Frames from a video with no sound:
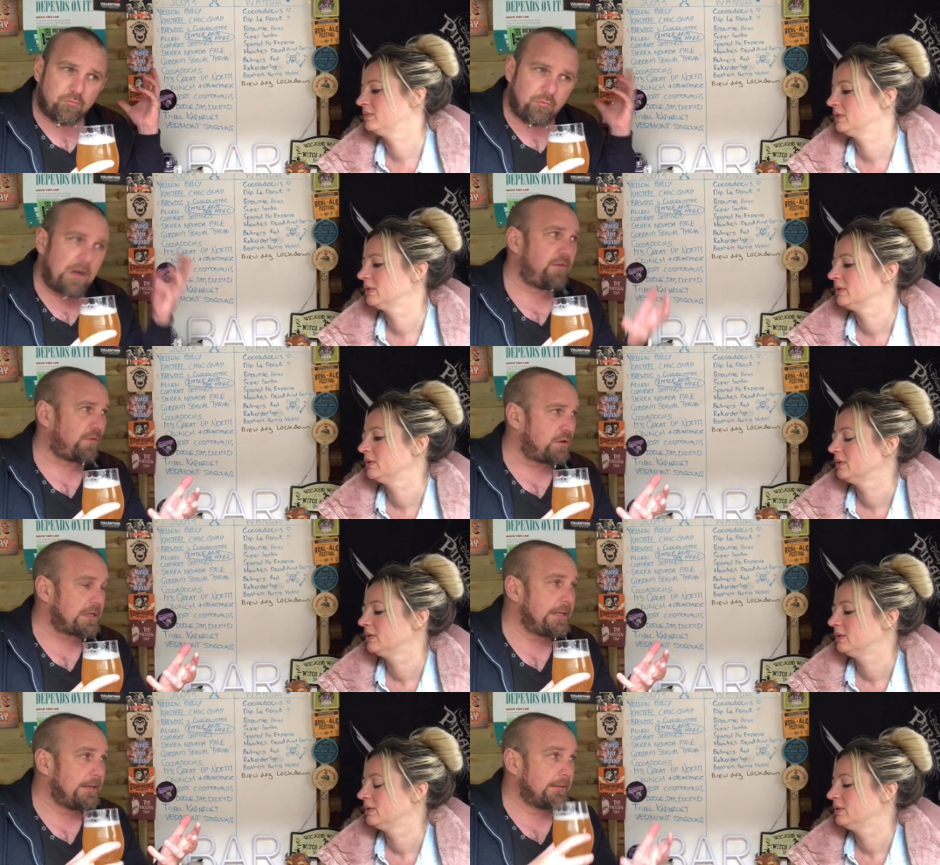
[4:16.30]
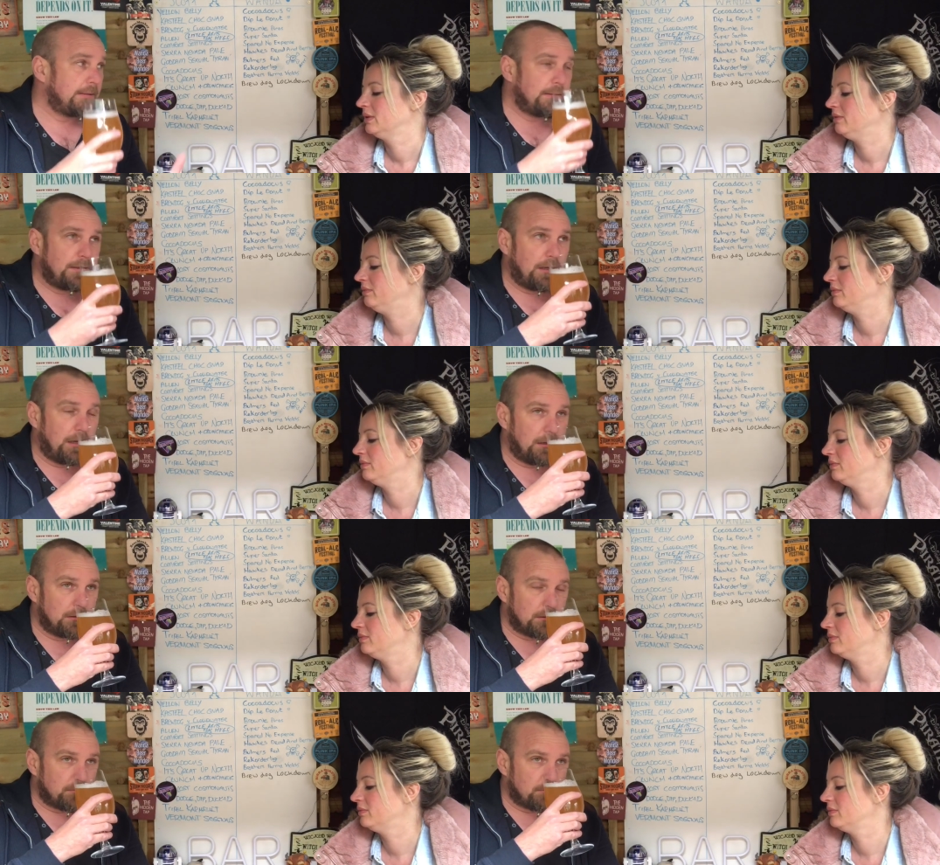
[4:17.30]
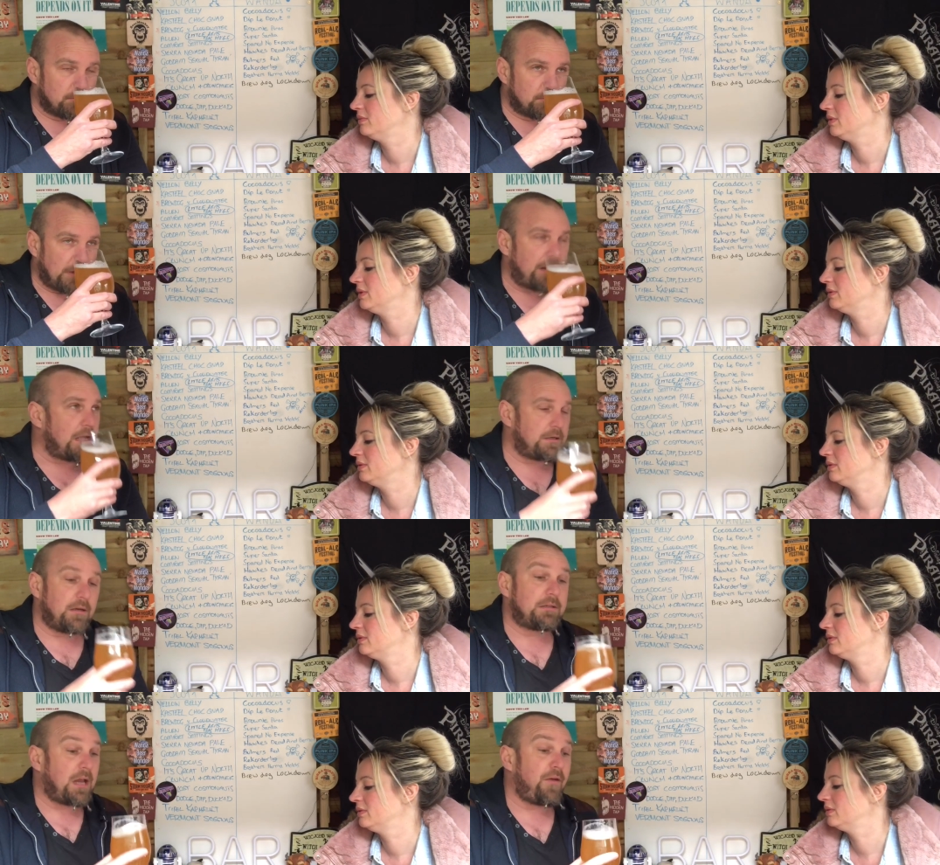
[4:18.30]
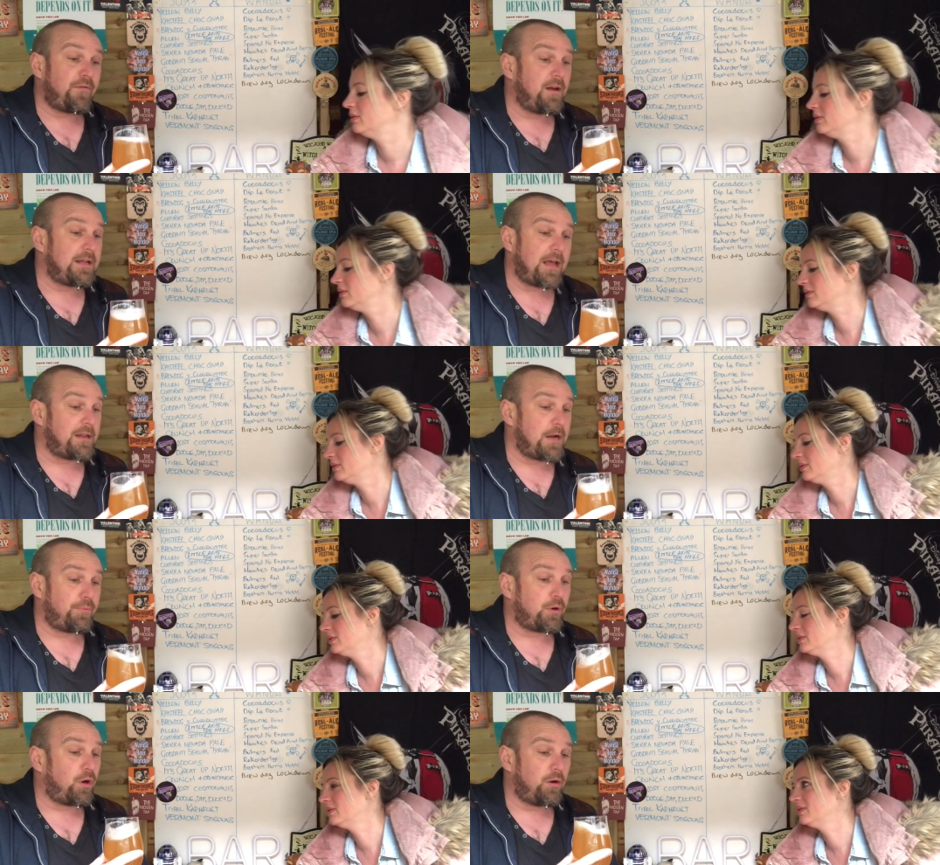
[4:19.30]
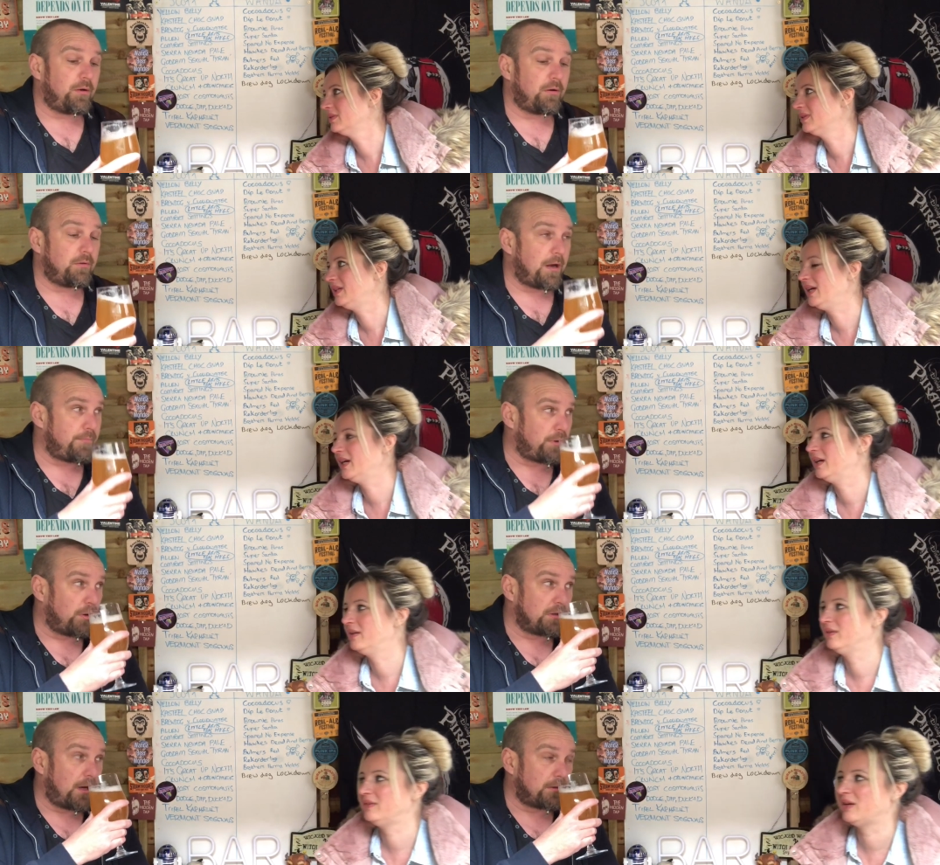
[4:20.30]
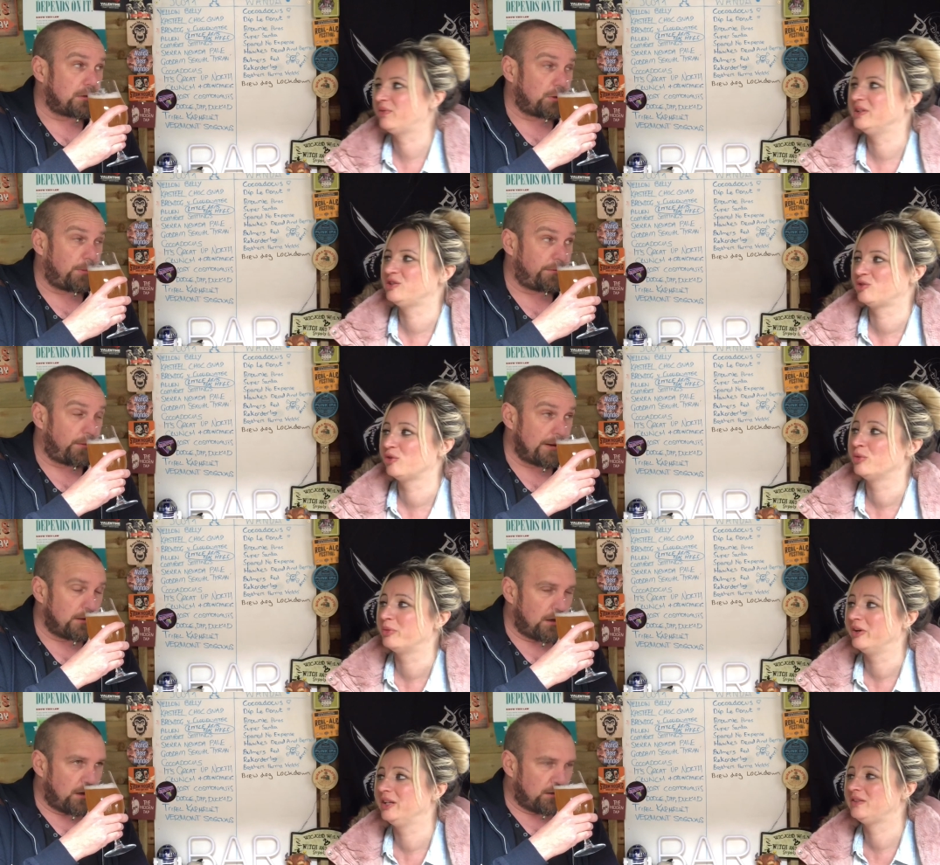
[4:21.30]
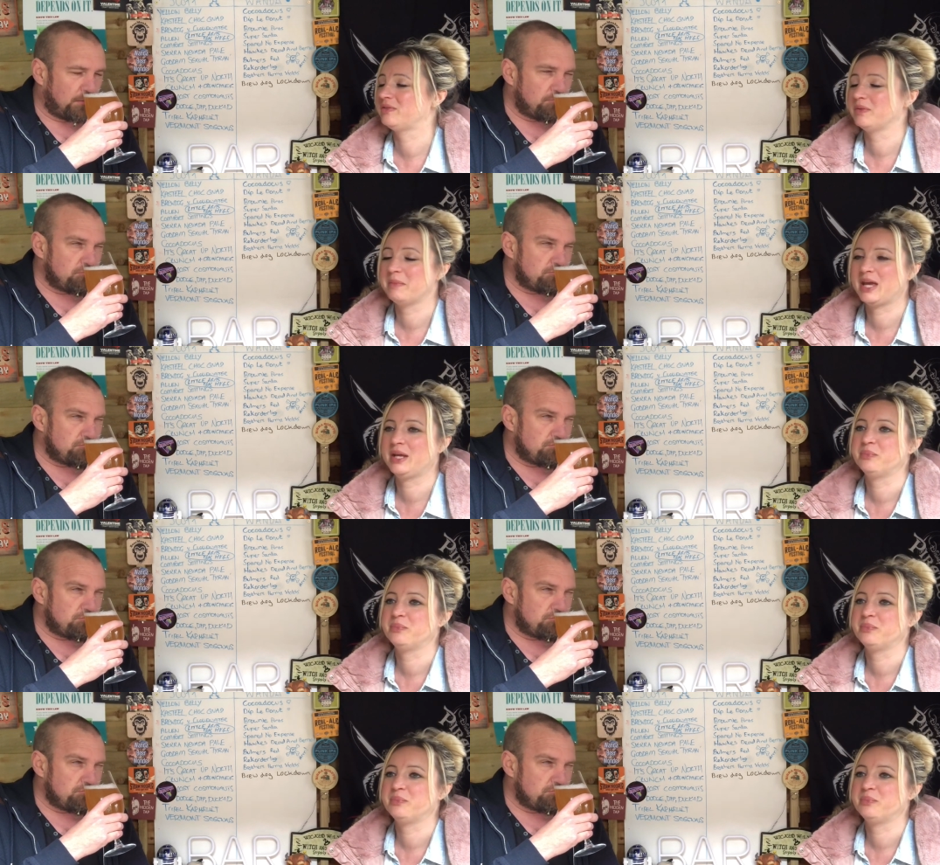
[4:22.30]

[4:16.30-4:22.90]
Speaker 1: really fruity. Getting definitely getting the apricot. Yeah, apricot and um, strawberries, for me.
Speaker 2: For me.